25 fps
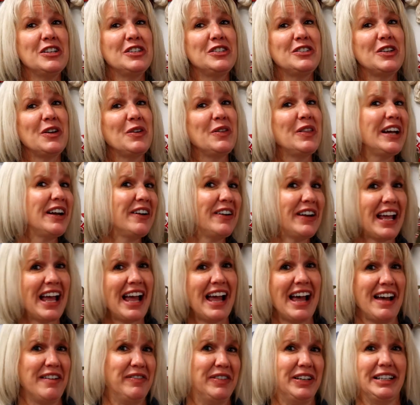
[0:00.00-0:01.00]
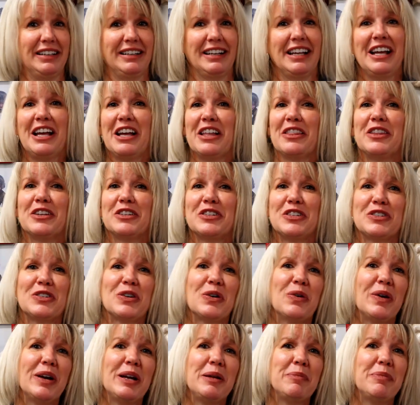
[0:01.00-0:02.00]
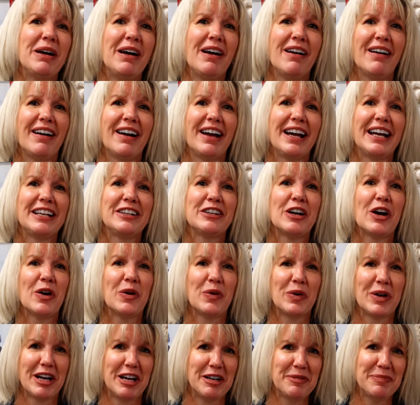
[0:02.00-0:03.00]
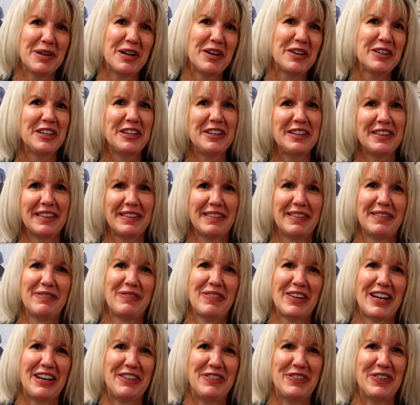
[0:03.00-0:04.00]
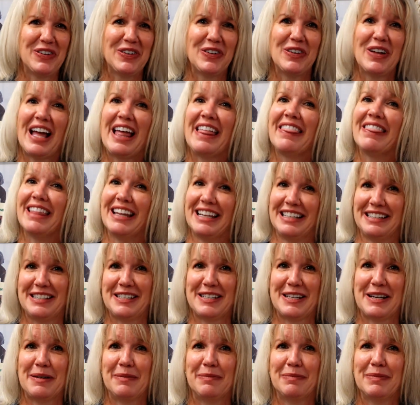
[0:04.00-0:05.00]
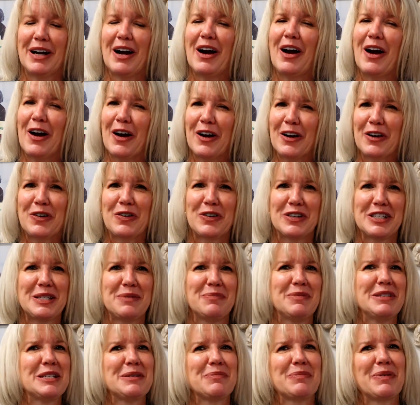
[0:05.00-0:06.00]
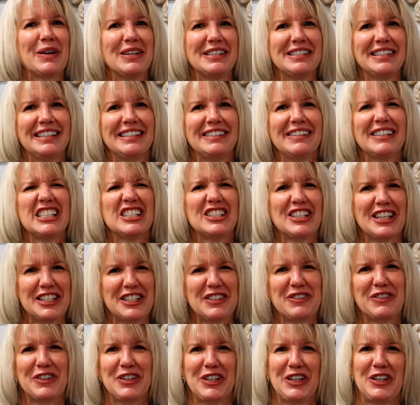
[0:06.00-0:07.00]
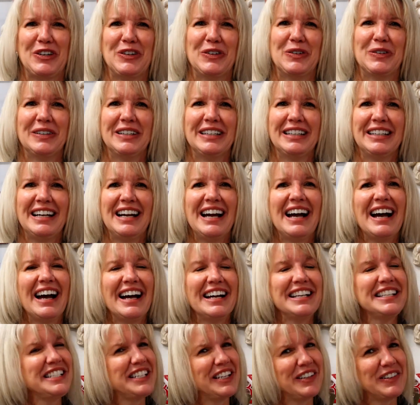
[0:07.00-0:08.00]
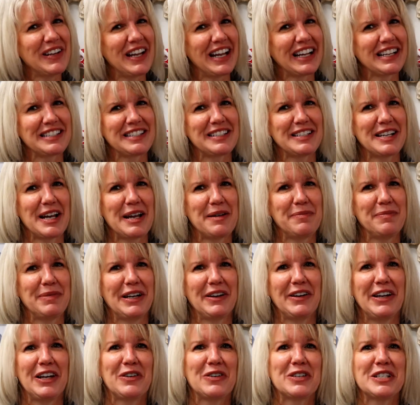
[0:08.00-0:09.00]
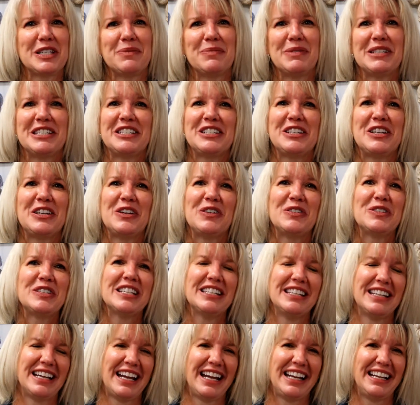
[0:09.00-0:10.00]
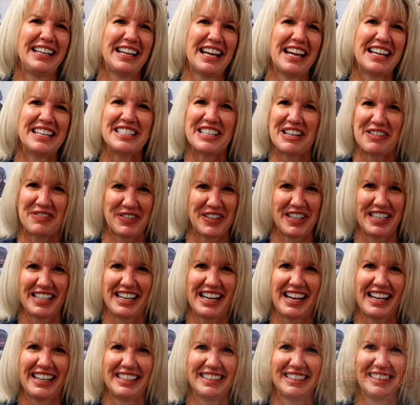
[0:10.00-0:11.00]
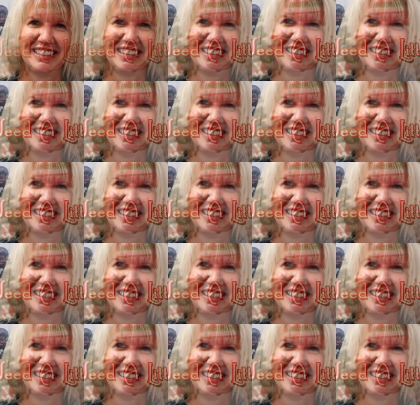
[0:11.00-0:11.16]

So there you have it, the story behind O oh Come All Ye Faithful and Then Some, our Christmas present just for you. Until next time, Merry Christmas to you today and every day.